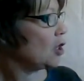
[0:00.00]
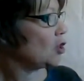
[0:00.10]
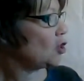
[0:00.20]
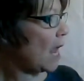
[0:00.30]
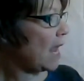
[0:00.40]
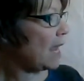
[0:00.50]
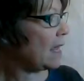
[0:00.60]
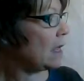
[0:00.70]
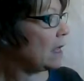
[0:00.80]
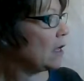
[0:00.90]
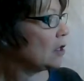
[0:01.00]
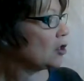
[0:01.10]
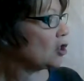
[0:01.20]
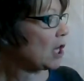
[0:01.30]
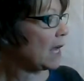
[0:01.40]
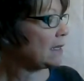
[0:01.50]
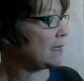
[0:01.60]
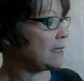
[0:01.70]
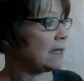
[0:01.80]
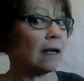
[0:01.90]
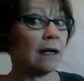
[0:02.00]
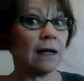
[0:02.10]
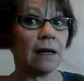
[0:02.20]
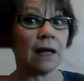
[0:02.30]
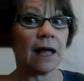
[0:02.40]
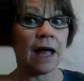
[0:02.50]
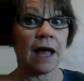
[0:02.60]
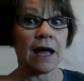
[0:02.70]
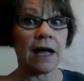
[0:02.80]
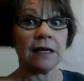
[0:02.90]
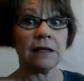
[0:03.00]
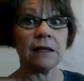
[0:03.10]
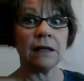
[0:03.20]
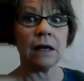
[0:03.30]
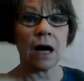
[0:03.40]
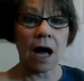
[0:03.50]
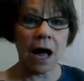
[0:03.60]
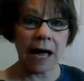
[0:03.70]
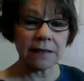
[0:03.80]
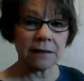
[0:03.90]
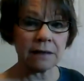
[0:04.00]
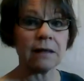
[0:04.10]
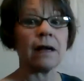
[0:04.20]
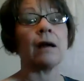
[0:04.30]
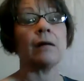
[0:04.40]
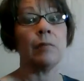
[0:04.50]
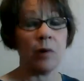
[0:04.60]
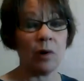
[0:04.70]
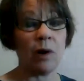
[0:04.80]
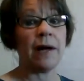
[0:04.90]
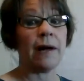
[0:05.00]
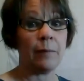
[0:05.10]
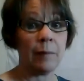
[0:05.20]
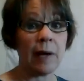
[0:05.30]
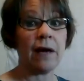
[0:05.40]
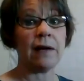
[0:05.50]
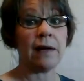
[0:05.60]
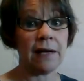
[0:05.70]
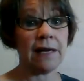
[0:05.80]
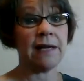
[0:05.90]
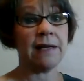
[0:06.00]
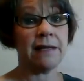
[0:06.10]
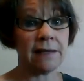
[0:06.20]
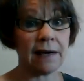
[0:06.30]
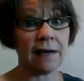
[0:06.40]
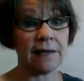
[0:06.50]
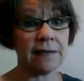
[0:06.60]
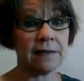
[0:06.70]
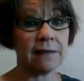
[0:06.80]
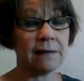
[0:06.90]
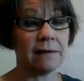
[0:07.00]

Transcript: Shag sheds a lot. And boy, I bet he does.